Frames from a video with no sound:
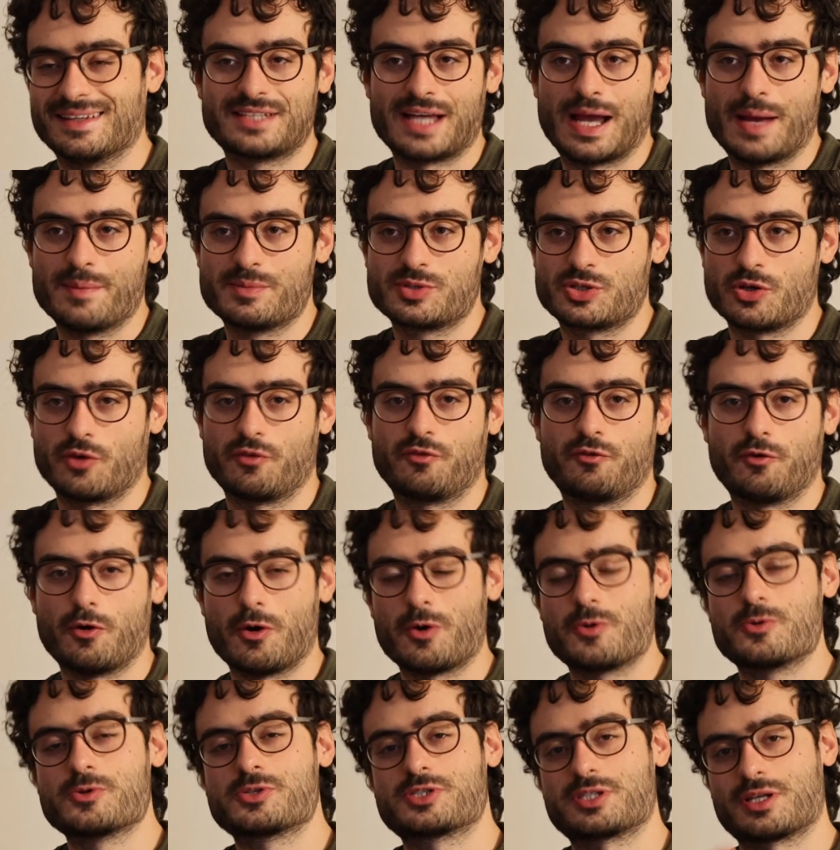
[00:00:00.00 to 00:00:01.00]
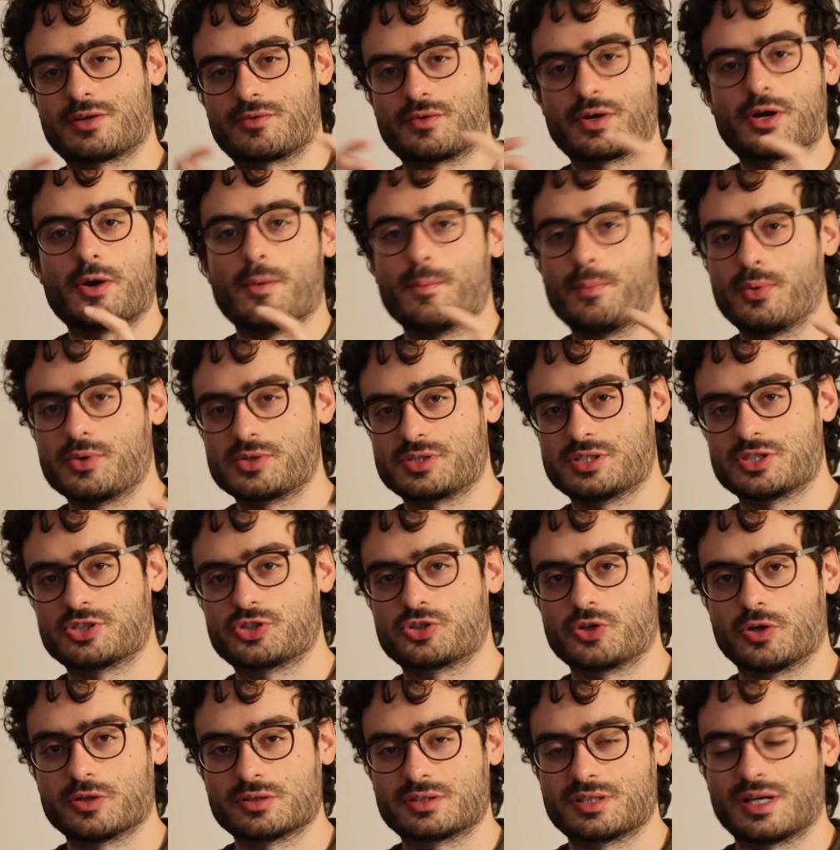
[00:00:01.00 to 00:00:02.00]
times of focus and recompose the
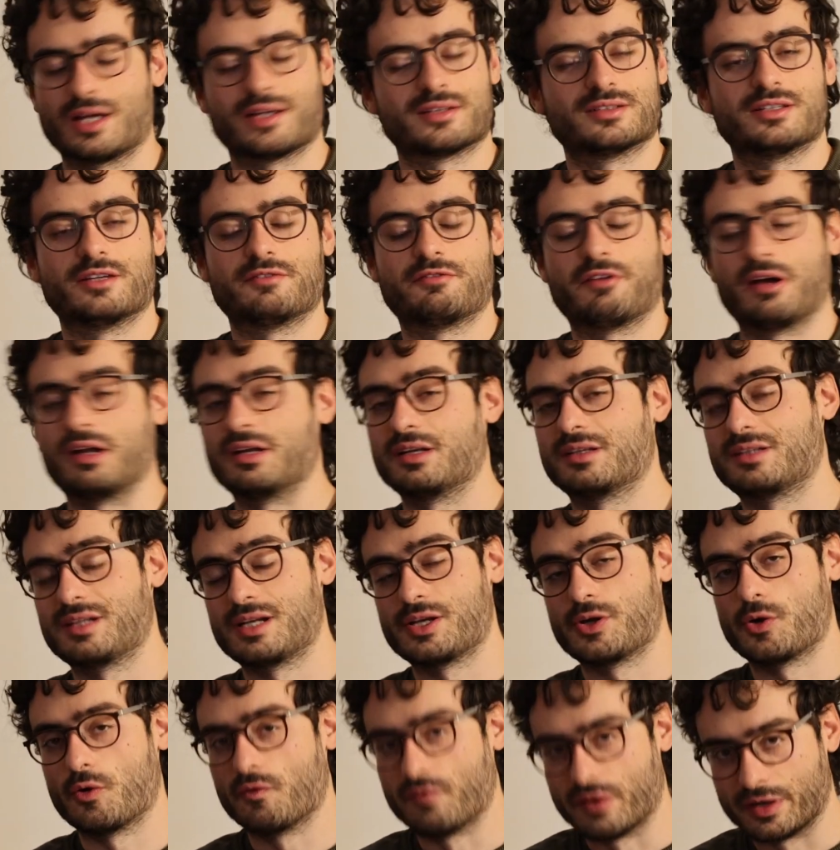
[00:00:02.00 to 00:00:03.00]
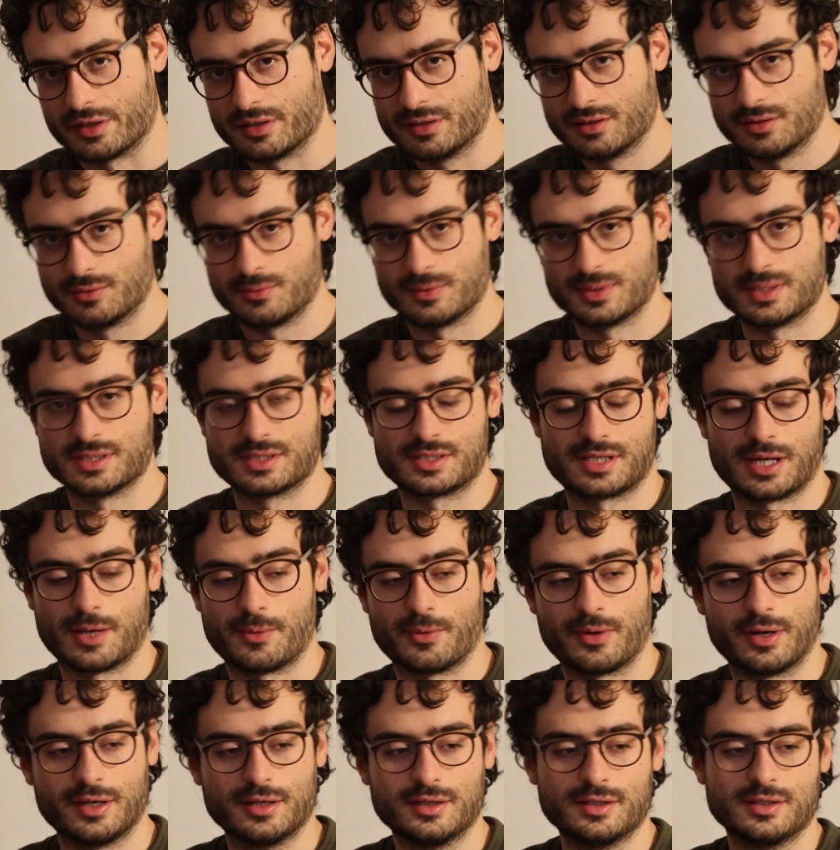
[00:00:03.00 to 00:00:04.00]
shots are definitely over with this
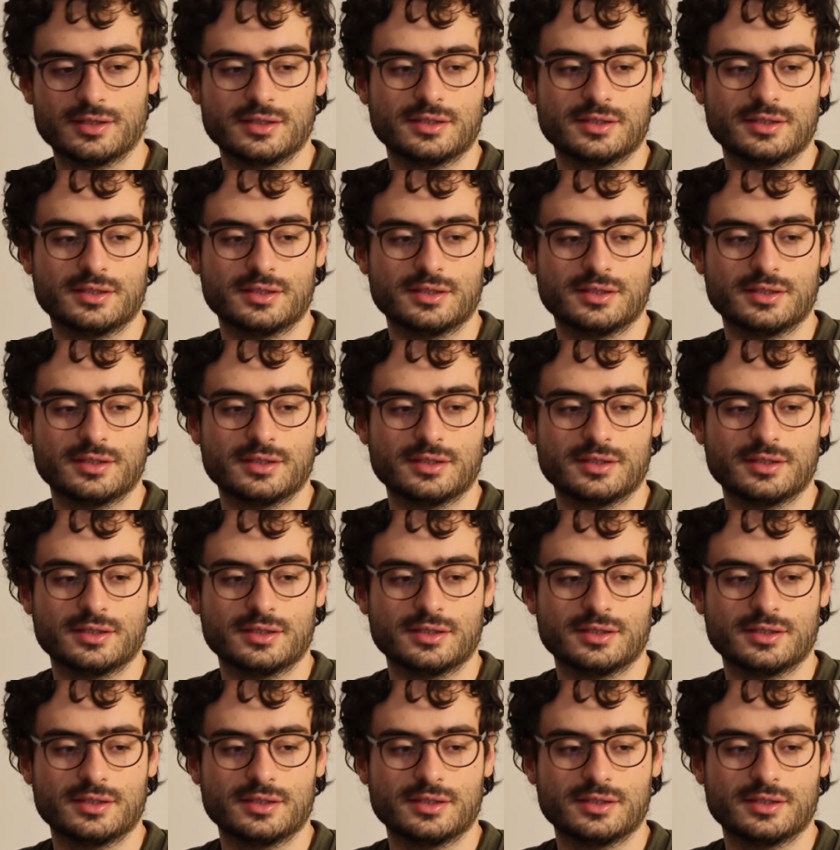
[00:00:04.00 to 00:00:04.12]
camera.